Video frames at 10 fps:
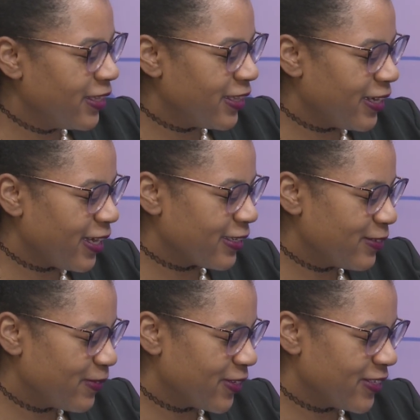the
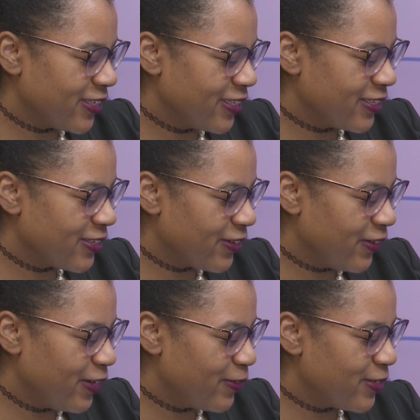next person.
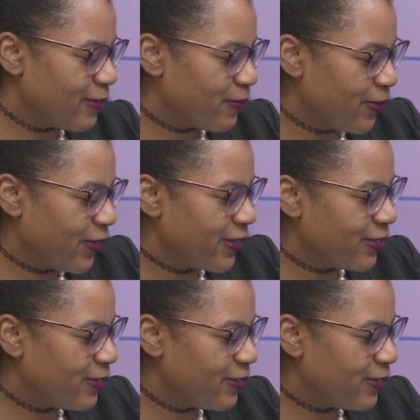So it was important